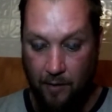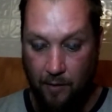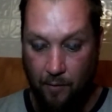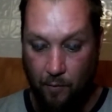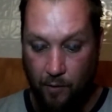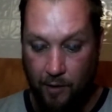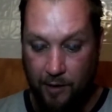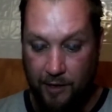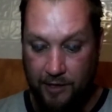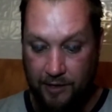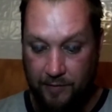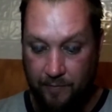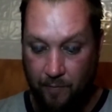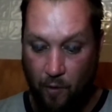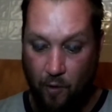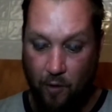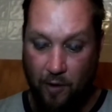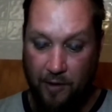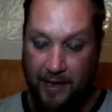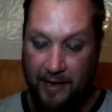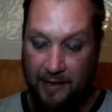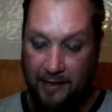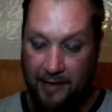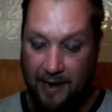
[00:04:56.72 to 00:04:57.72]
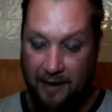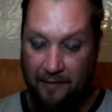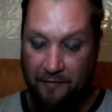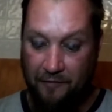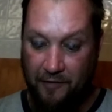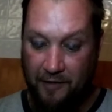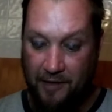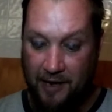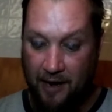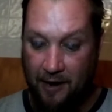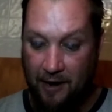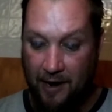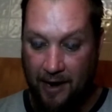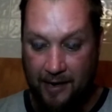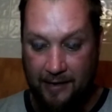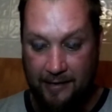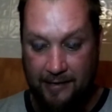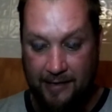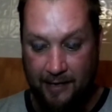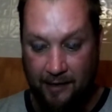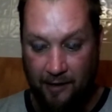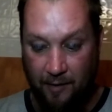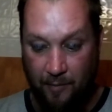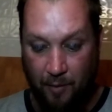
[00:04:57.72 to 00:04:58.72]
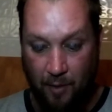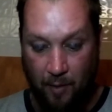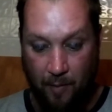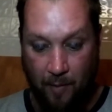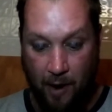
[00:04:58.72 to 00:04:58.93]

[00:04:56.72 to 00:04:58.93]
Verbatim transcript: What is more, they left their indelible